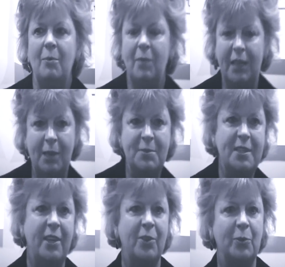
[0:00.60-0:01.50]
My name
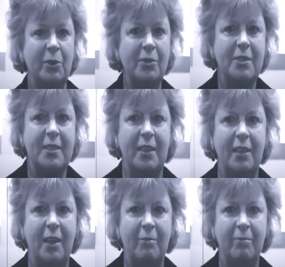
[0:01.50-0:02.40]
is Heather Wilkes,
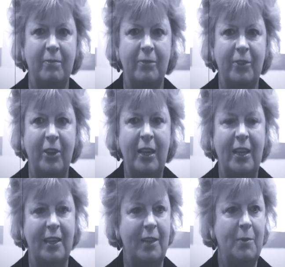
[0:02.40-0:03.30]
and I'm
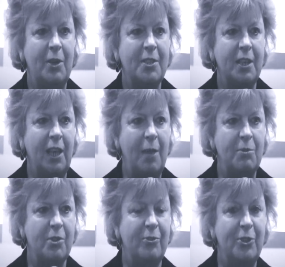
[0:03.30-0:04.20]
very lucky because I
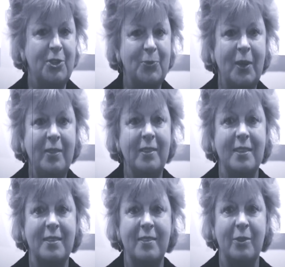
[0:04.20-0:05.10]
came to the first one,
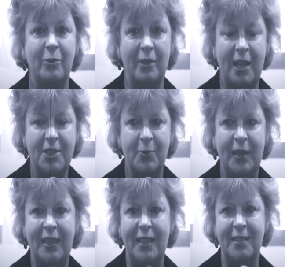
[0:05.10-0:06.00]
the last
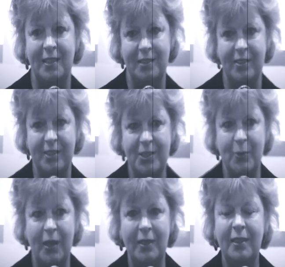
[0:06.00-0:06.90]
weekend, and to
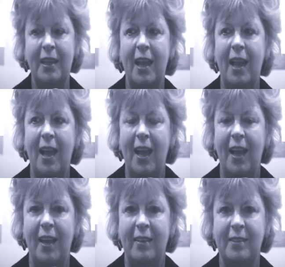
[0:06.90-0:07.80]
this one.
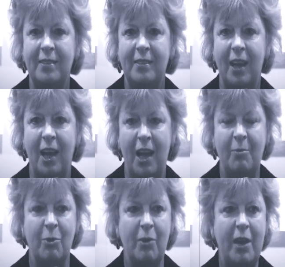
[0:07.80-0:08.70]
And I
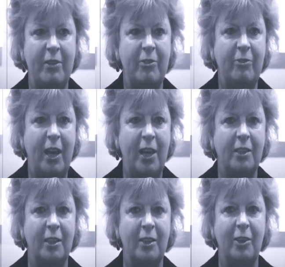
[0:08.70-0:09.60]
am a raving
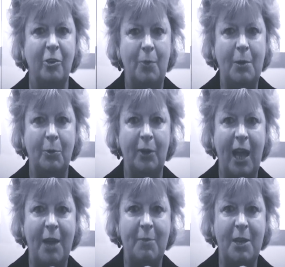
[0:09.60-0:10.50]
fan, and a lot of people
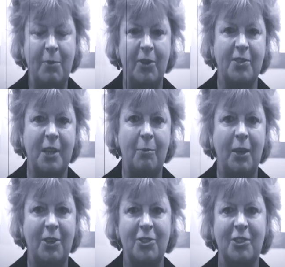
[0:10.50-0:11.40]
came here because I
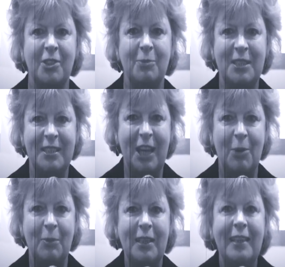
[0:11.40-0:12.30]
bludgeoned them into
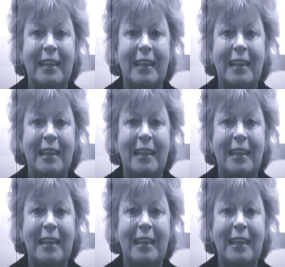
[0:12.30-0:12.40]
coming.